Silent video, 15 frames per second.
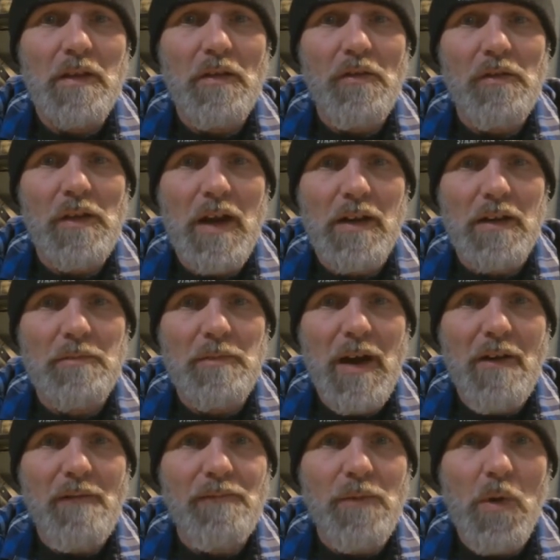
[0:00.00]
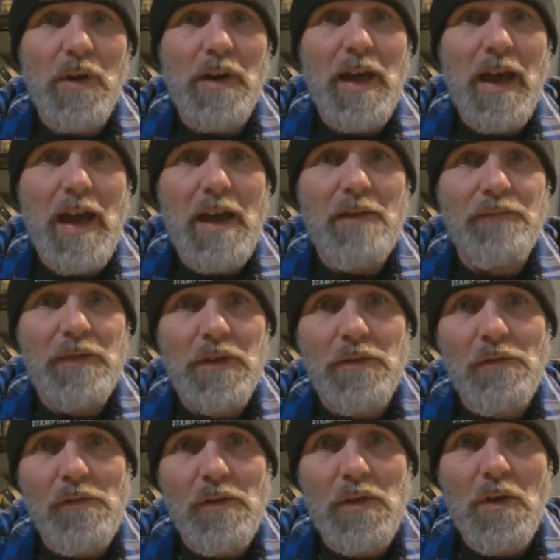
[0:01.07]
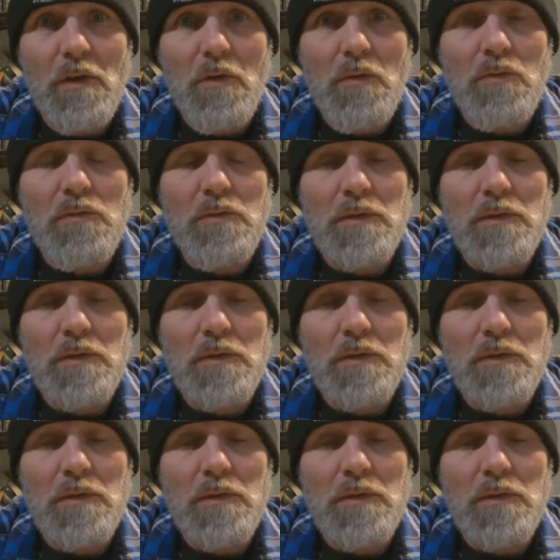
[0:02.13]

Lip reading: Started about 4.5 years ago.